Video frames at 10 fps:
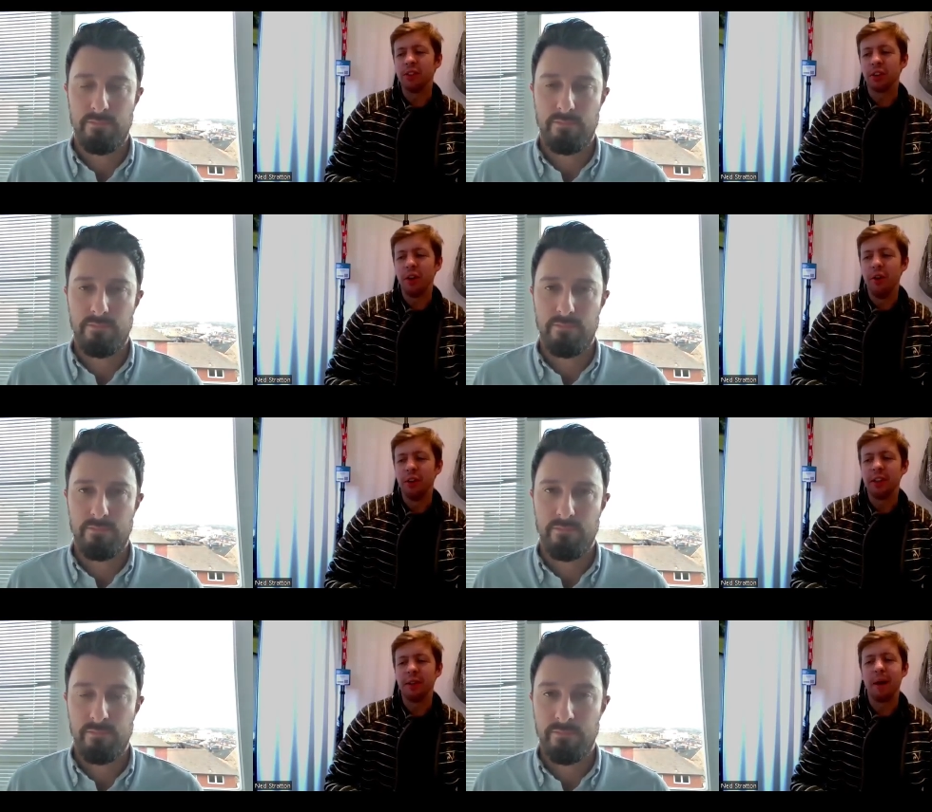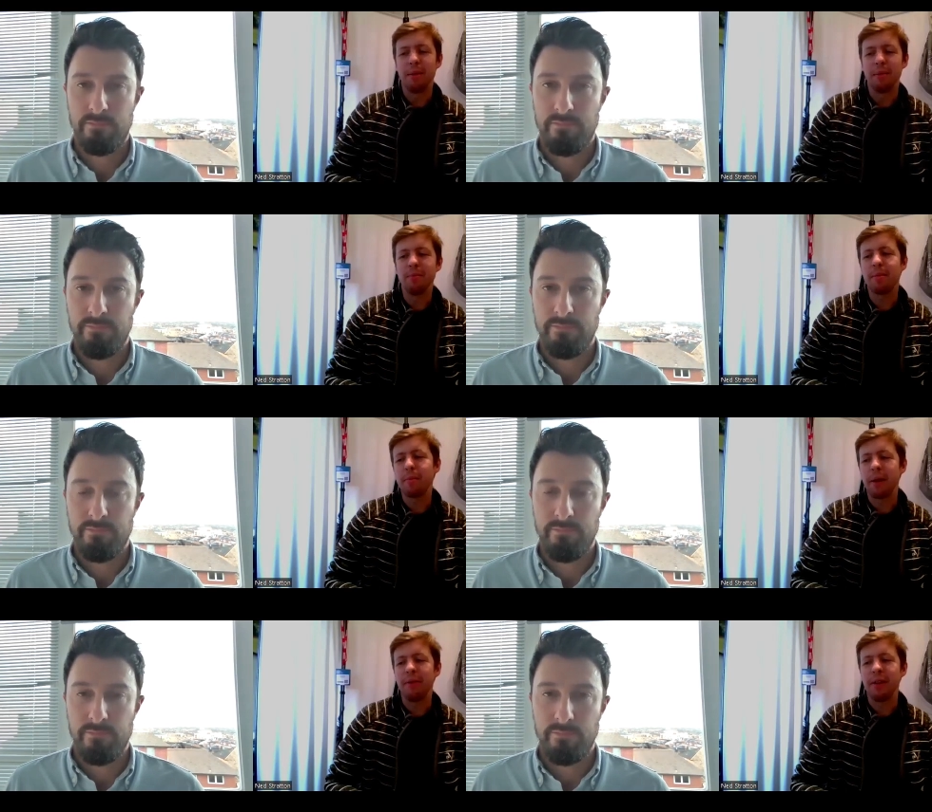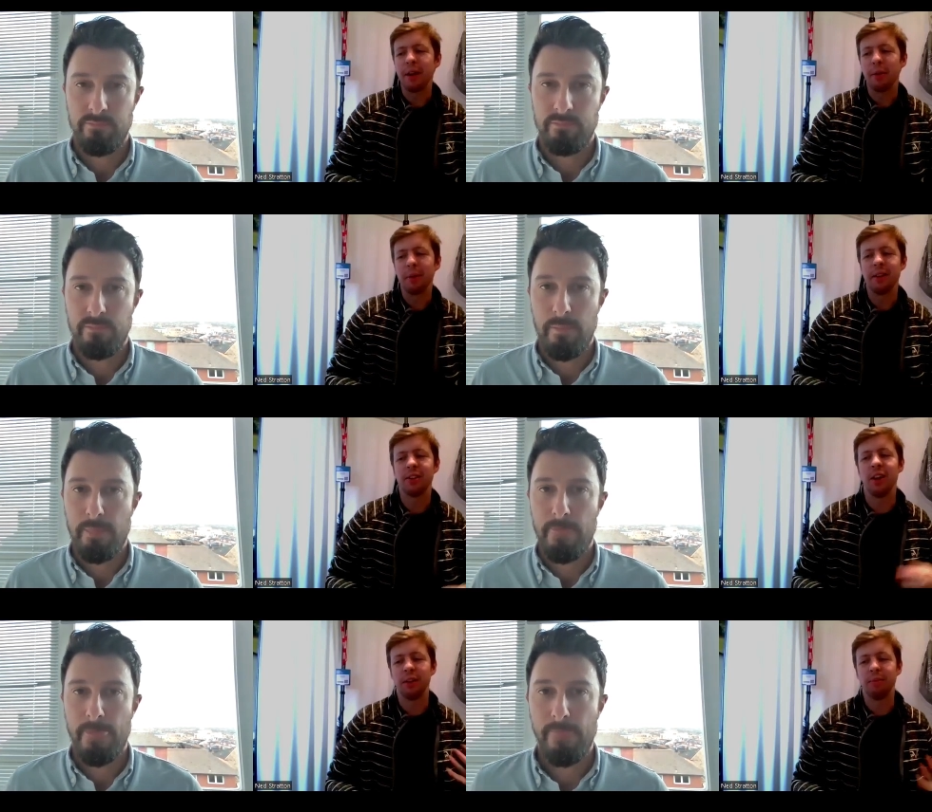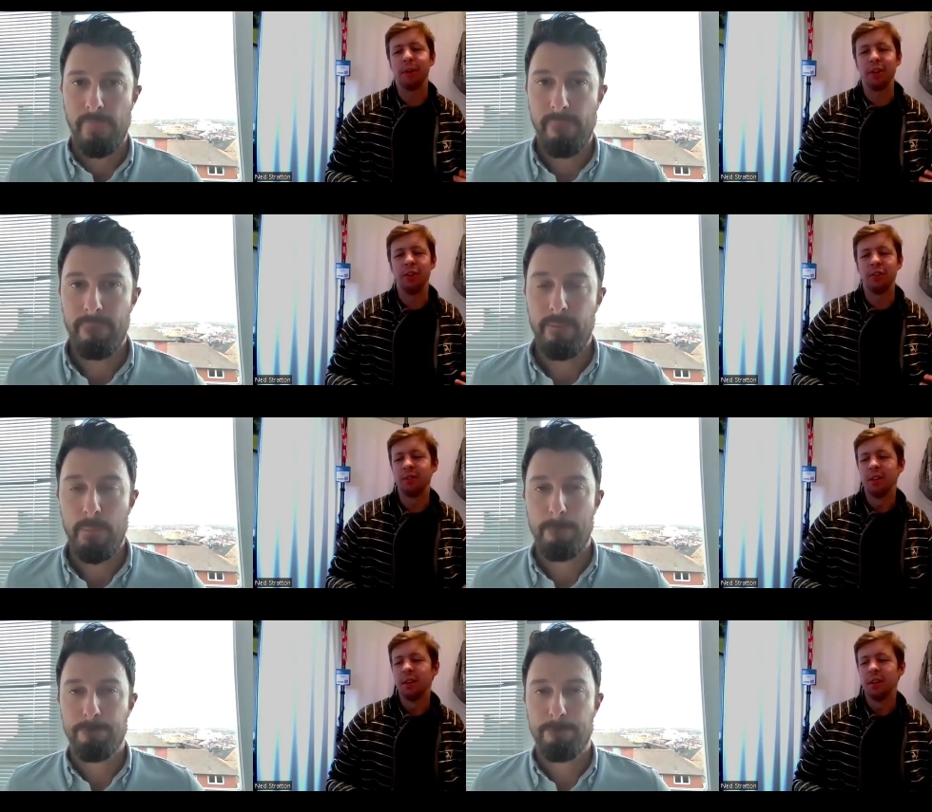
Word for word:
Speaker 1: insecurity, maybe maybe a bit of ego in this life because